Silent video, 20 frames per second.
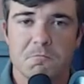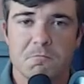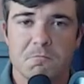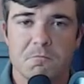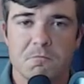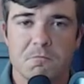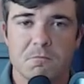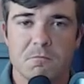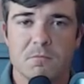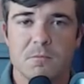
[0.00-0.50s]

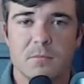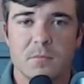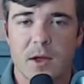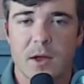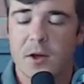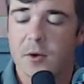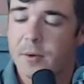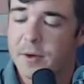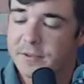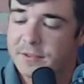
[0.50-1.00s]
I don't
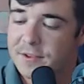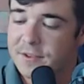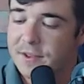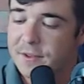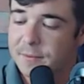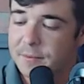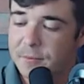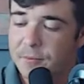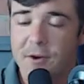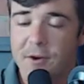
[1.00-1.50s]
know why I said that,
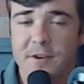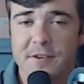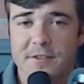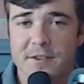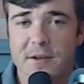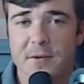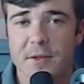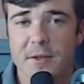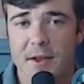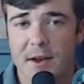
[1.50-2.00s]
but we're going to
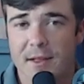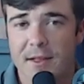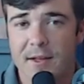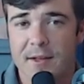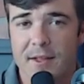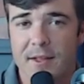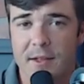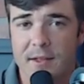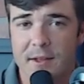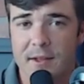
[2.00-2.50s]
stick with that. I like
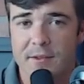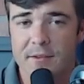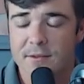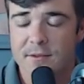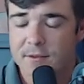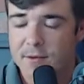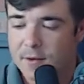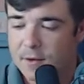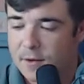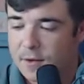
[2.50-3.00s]
that. Let's
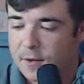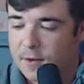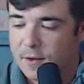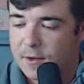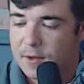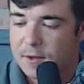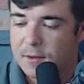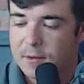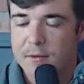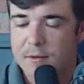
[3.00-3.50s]

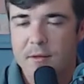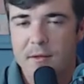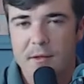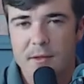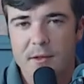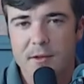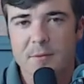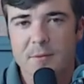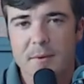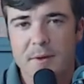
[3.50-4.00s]

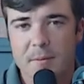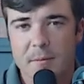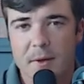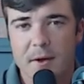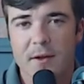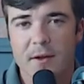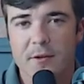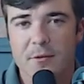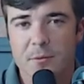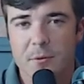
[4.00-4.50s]
make
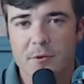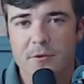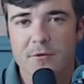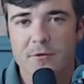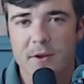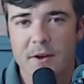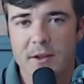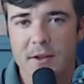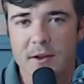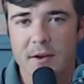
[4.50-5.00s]
betting on sports
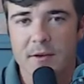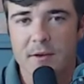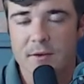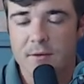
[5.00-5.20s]
fun again.